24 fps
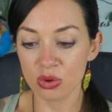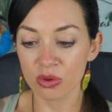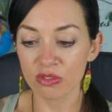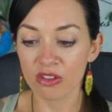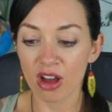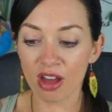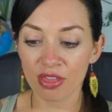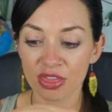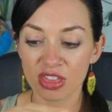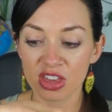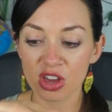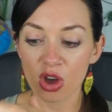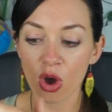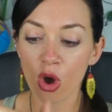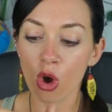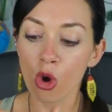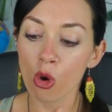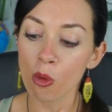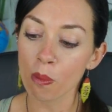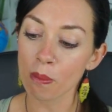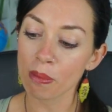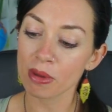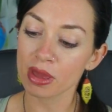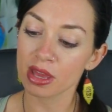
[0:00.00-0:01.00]
you've got the
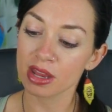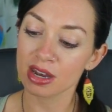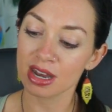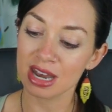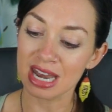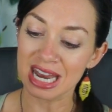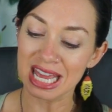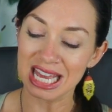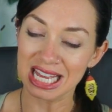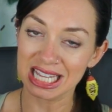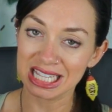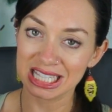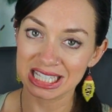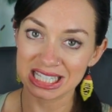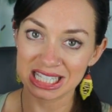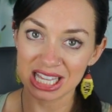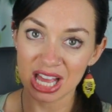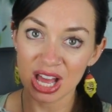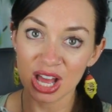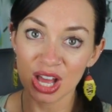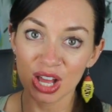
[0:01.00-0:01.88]
openness